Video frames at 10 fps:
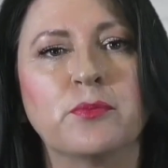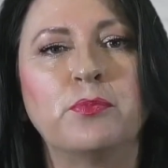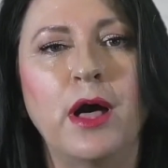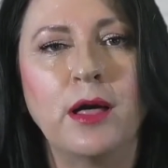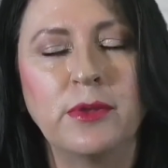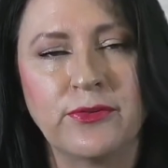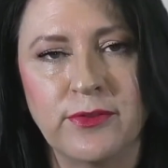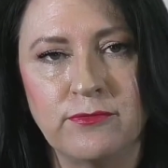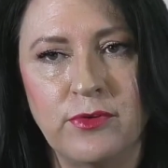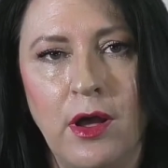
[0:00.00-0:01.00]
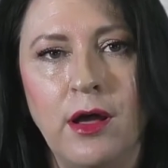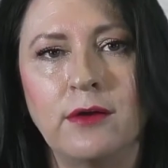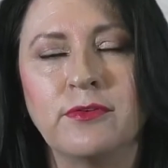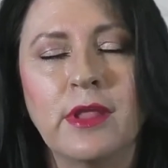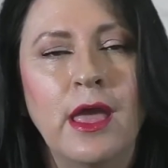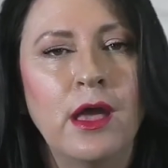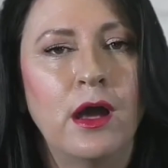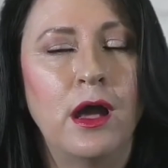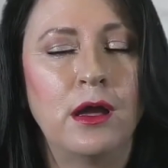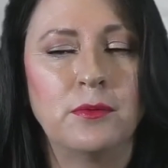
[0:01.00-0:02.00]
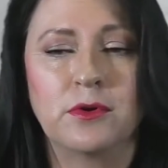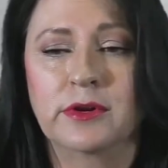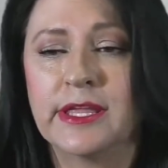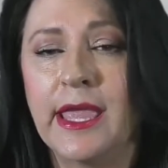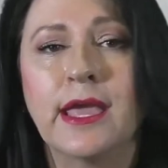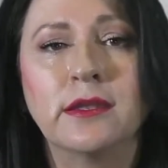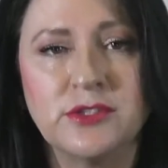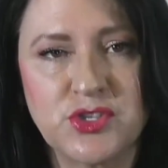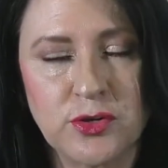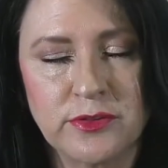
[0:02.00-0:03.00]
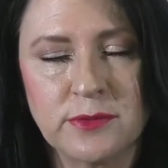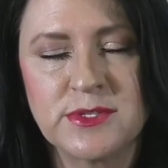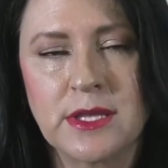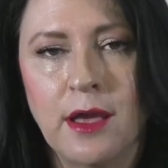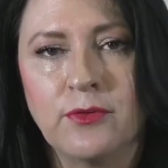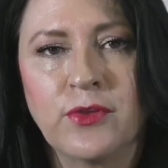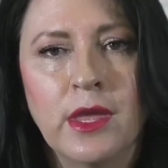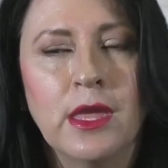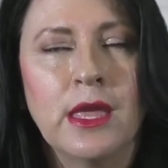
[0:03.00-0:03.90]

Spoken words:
The public's involved or can insert themselves.